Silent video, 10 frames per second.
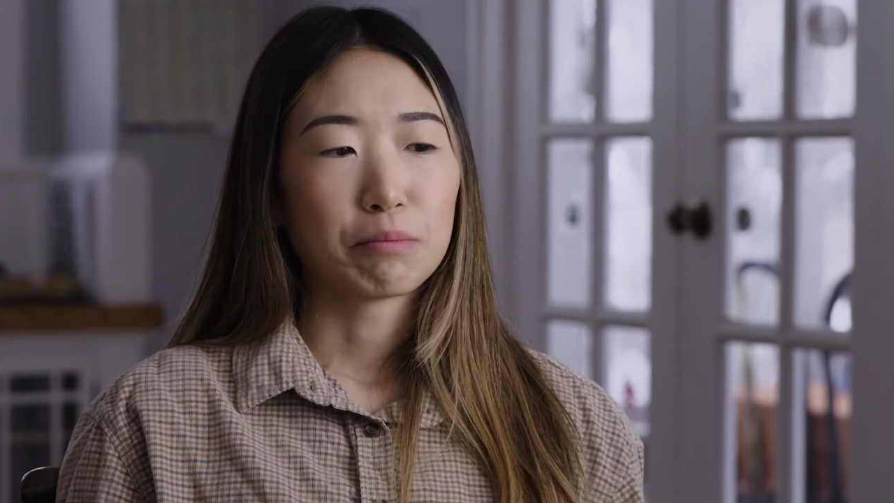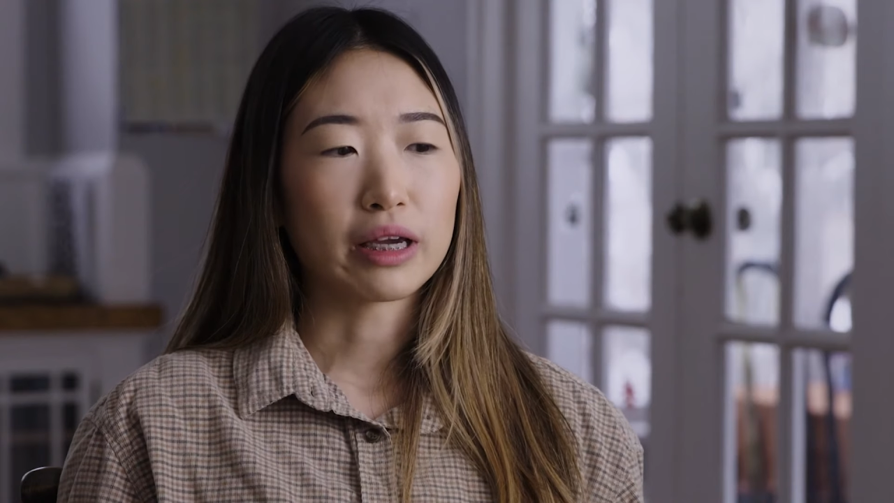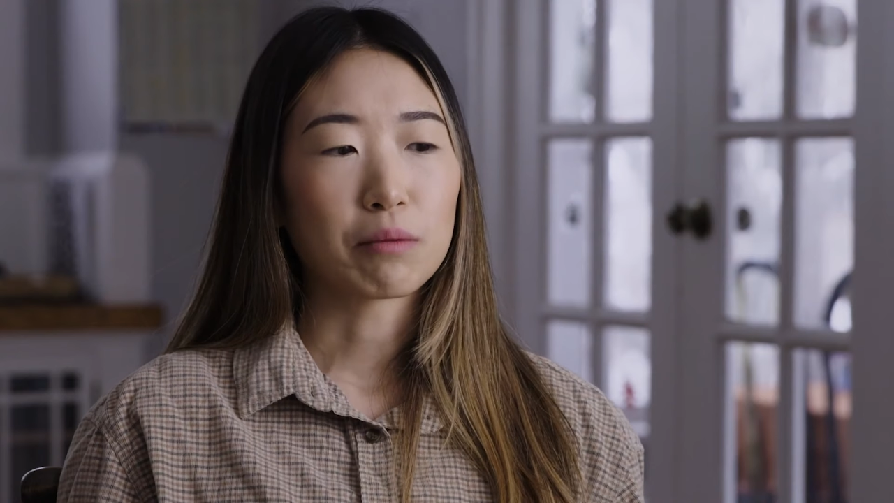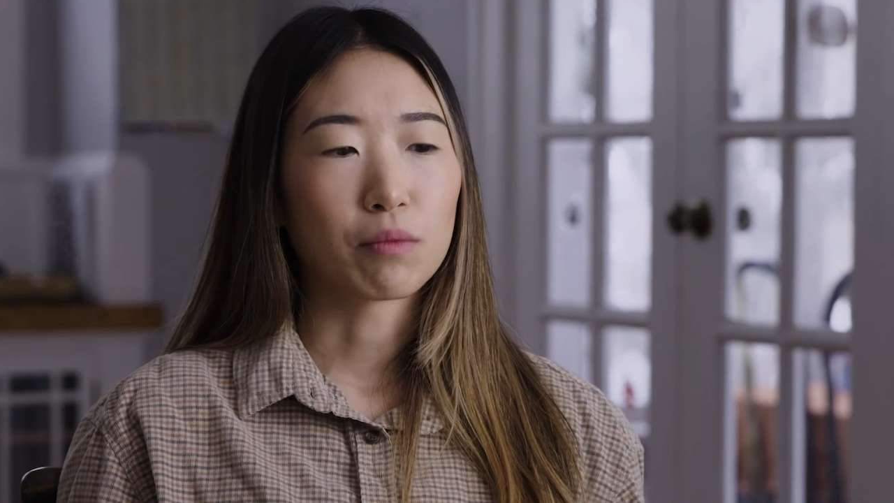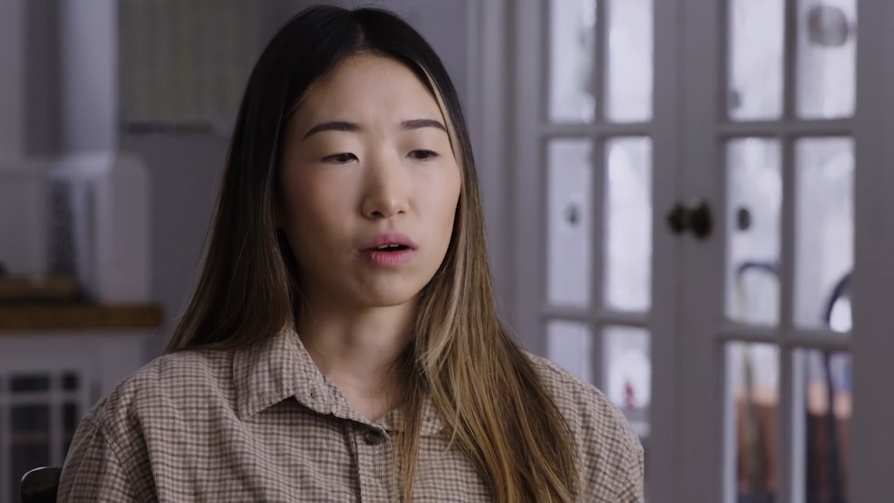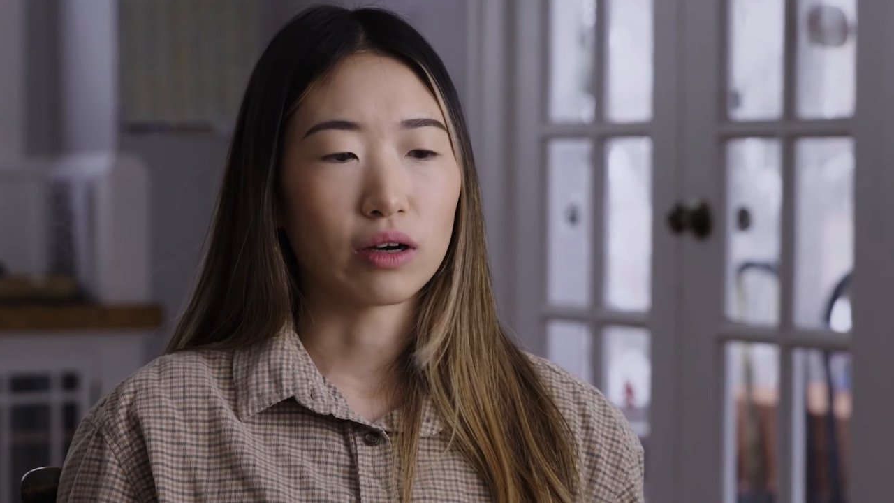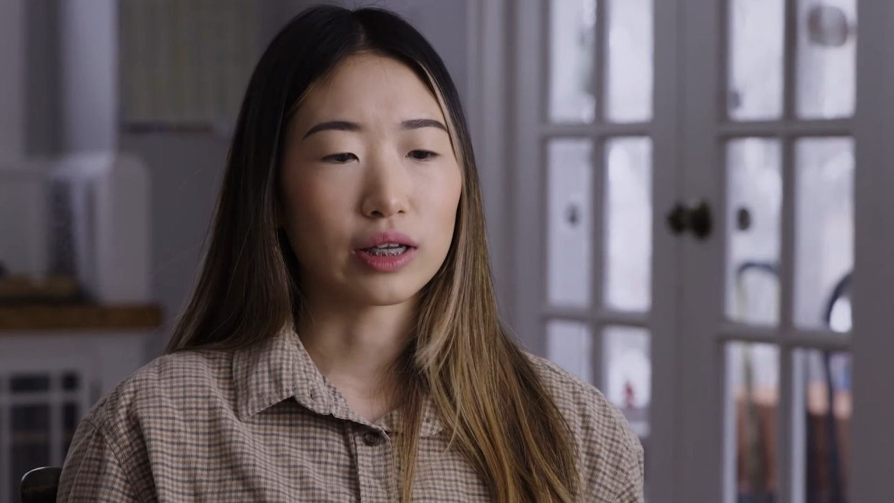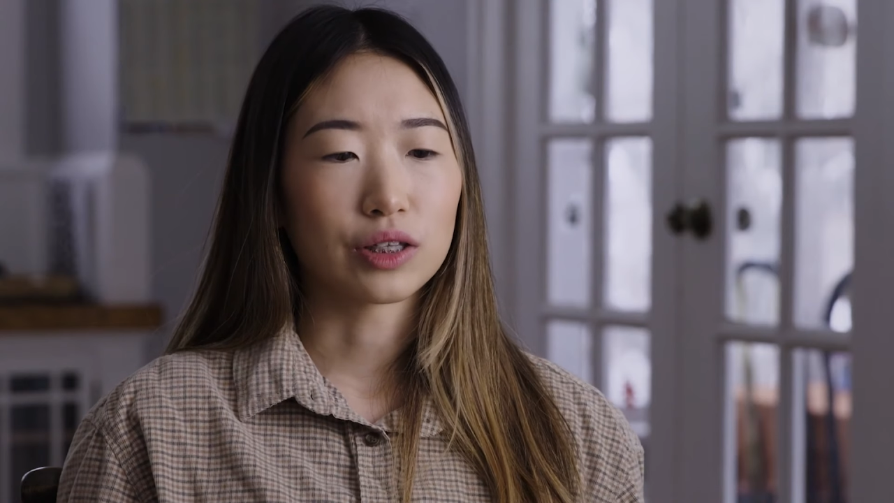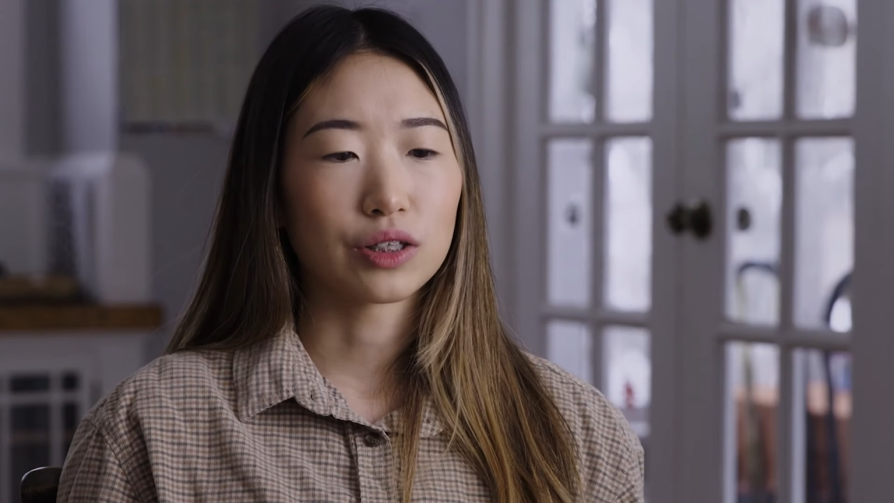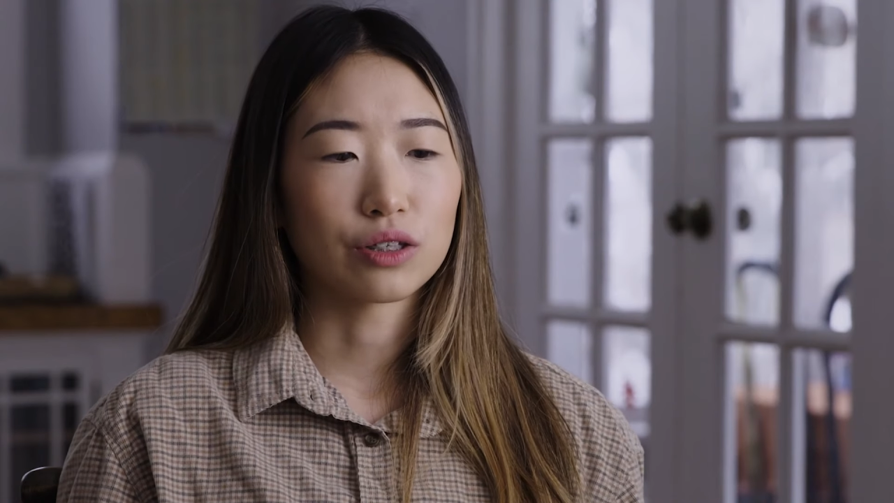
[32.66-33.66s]
being
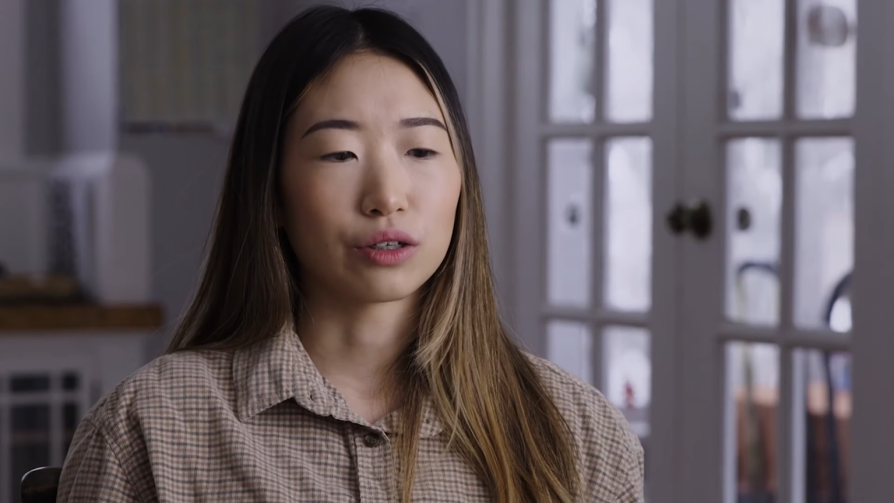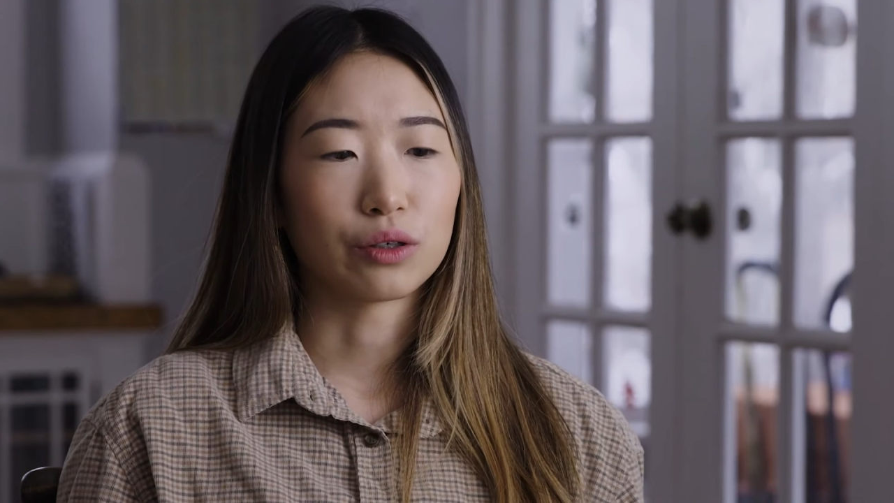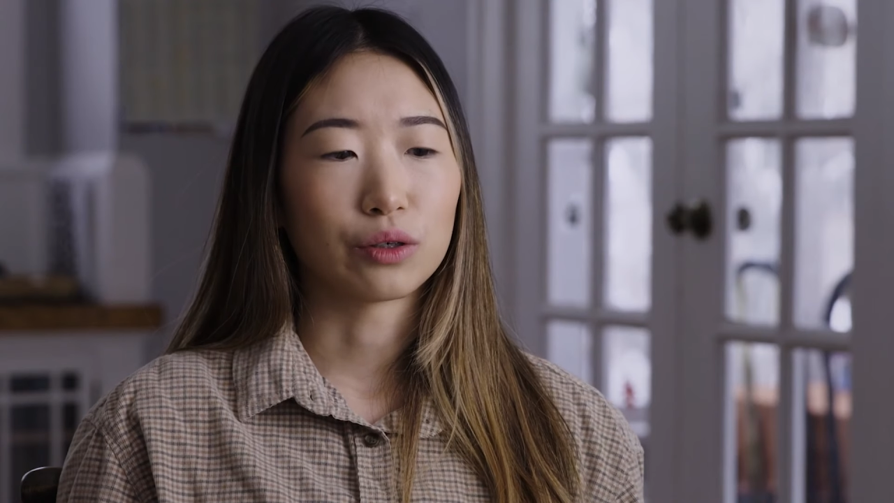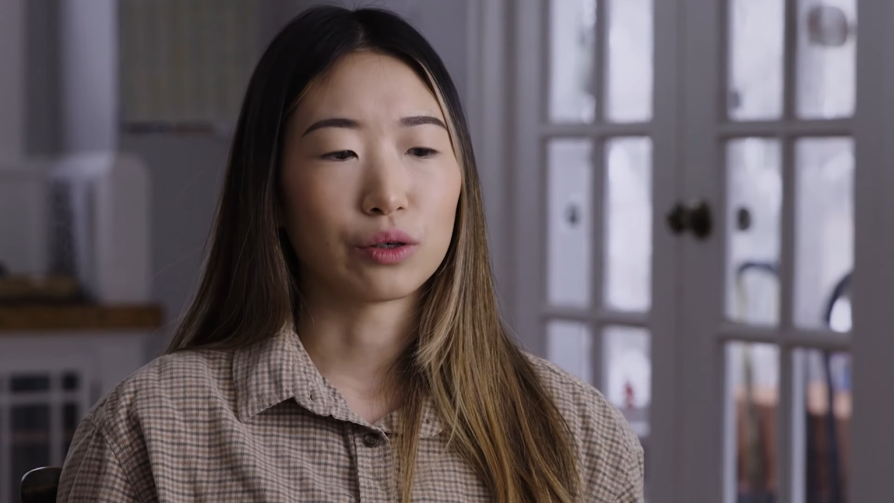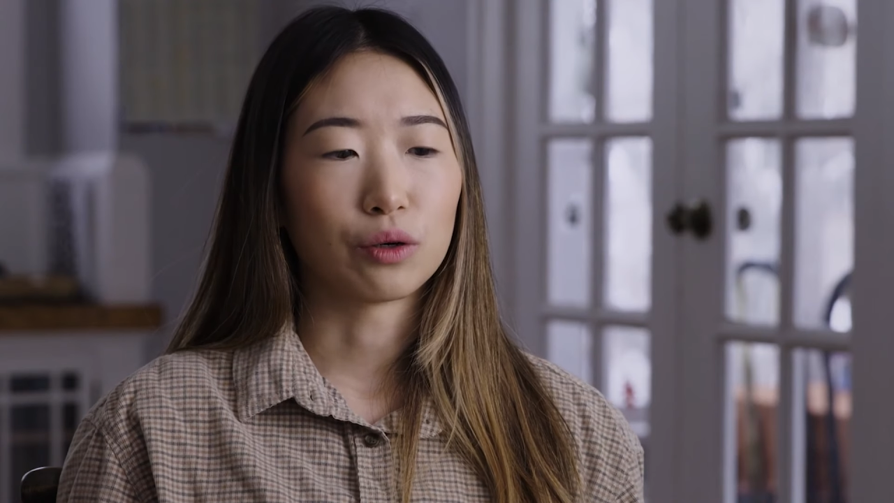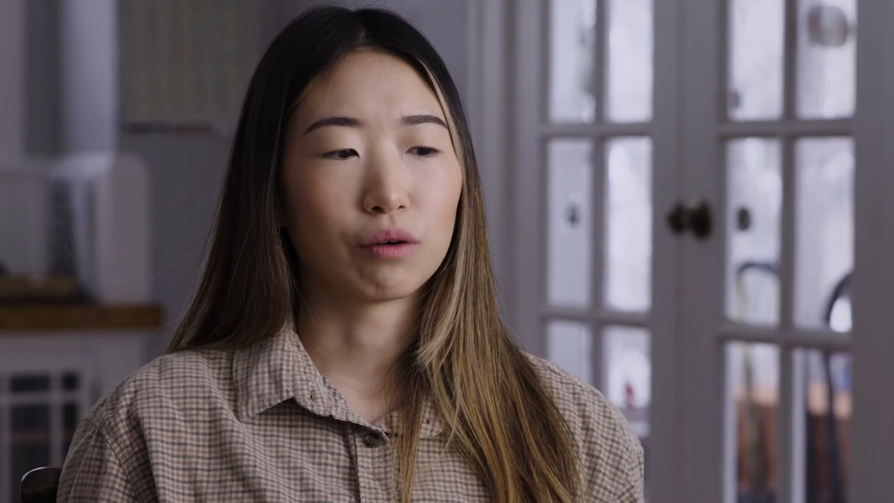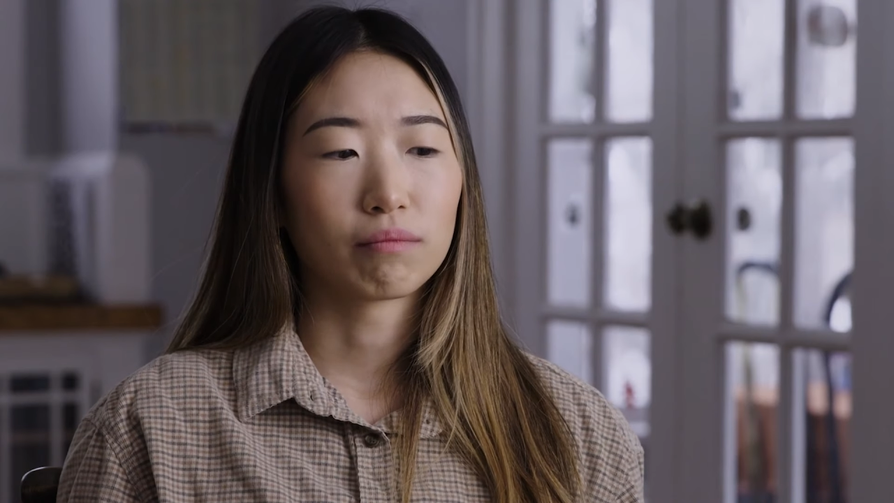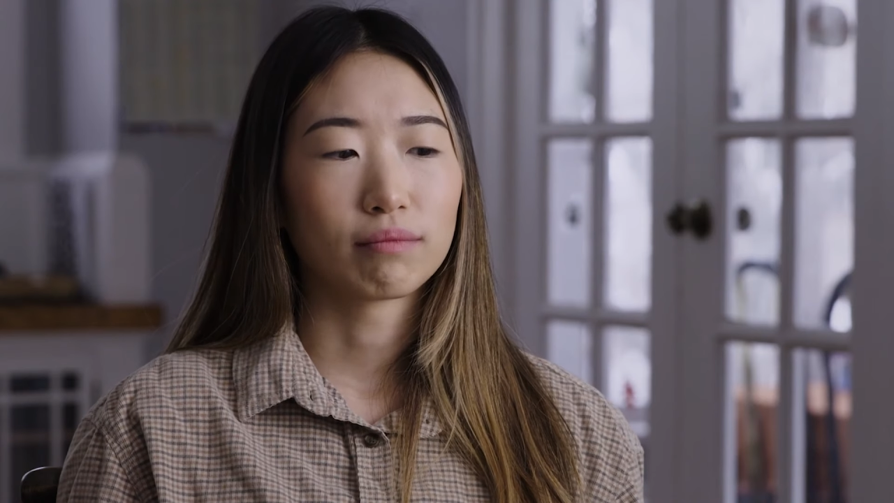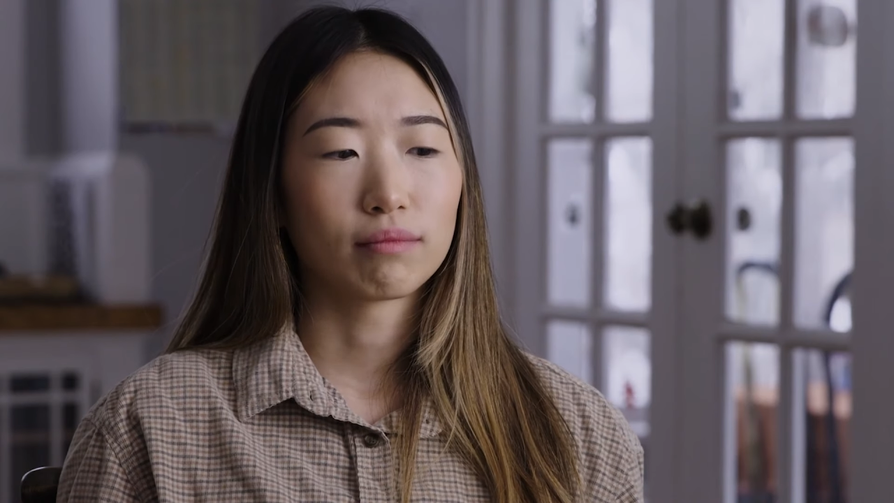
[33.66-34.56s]
Hmong is to